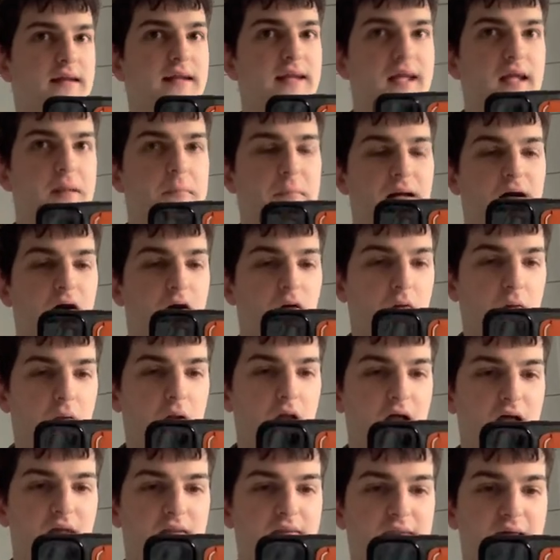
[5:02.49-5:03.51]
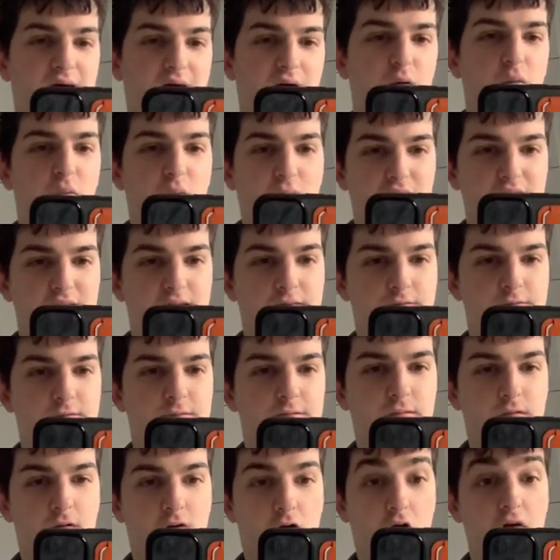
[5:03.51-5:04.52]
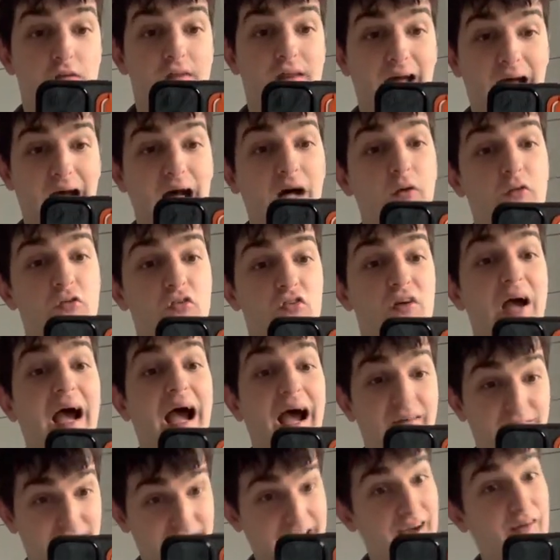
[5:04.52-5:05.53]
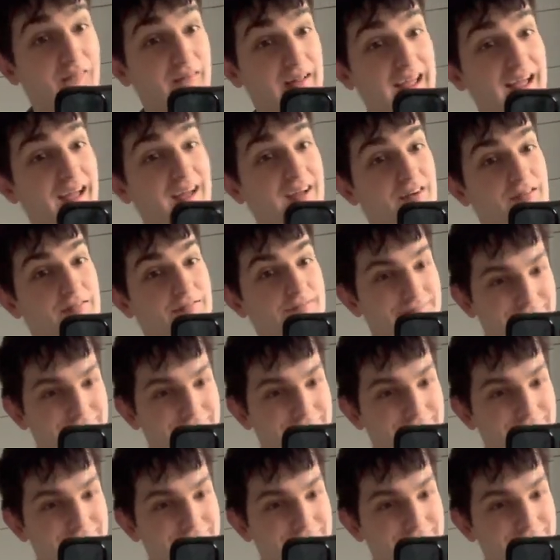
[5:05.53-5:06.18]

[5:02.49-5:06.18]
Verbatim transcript: email that we've got the house, and now we have.